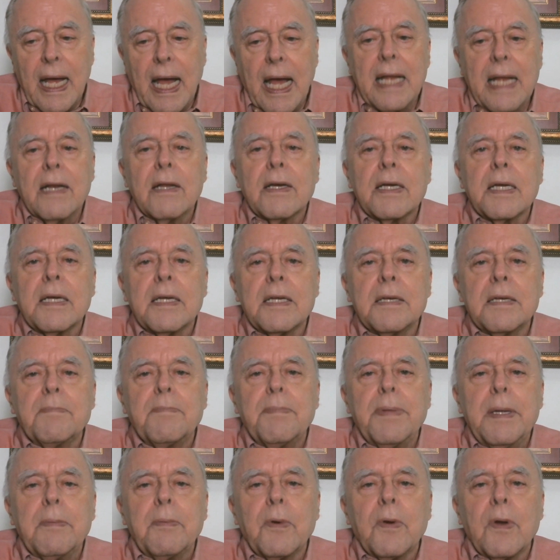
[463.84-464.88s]
I look at
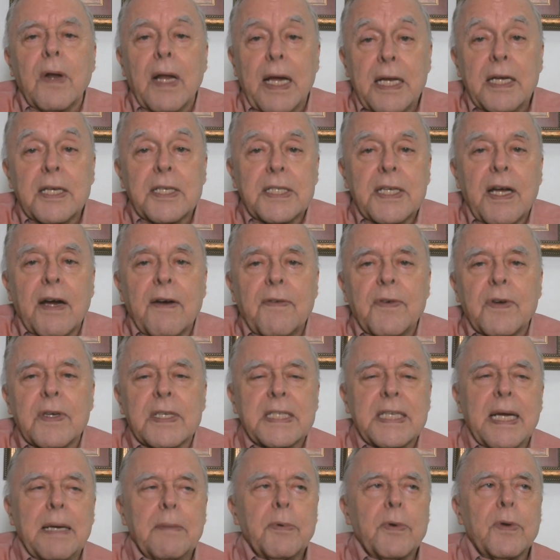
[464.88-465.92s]
people like yourself, for
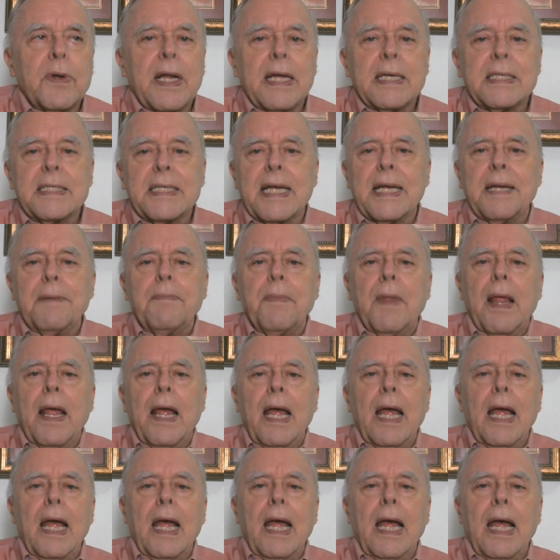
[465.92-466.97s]
example, and I say,
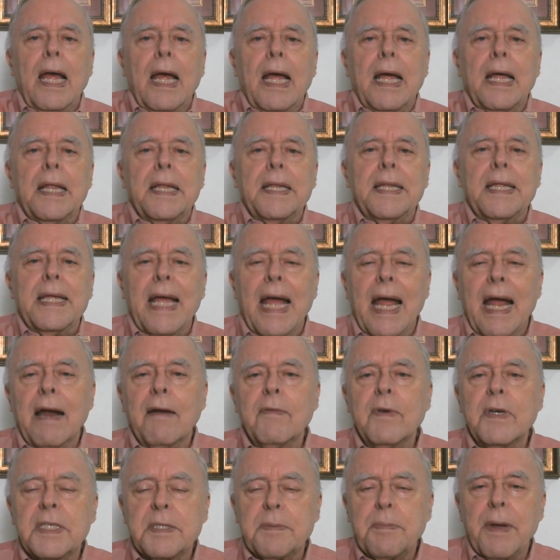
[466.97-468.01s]
the
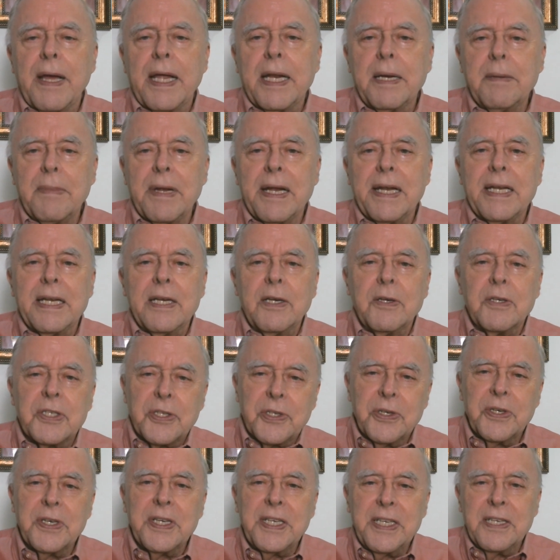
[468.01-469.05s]
average Panamanian who's
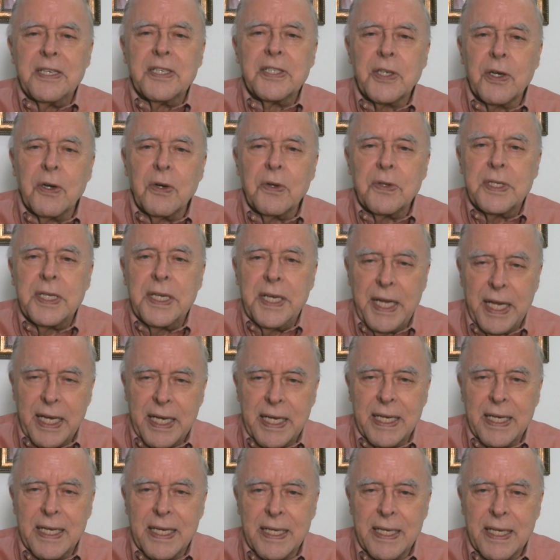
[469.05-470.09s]
30 years old
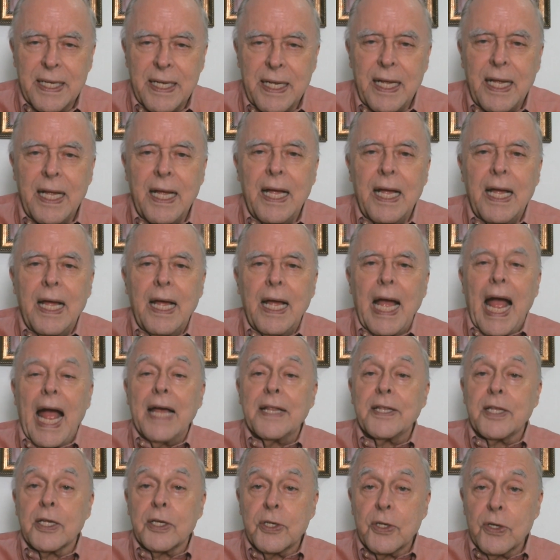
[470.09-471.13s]
today,
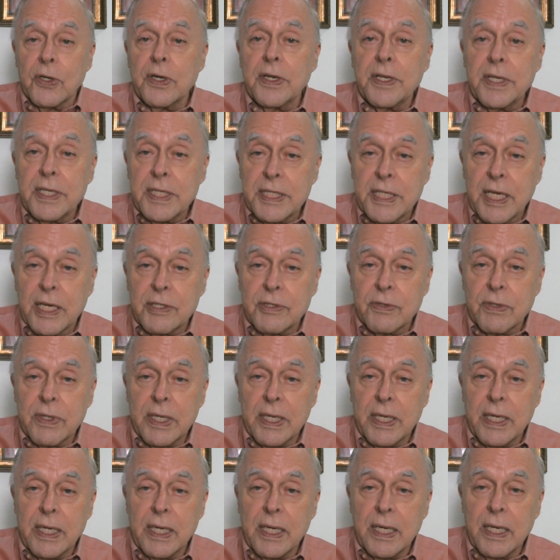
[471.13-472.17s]
at the turn of the
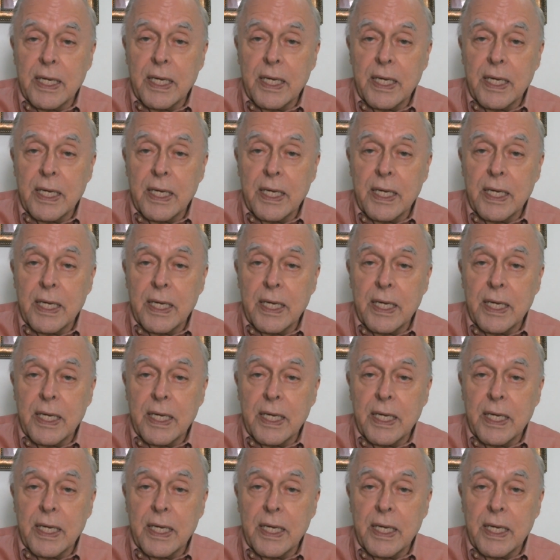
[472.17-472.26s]
century,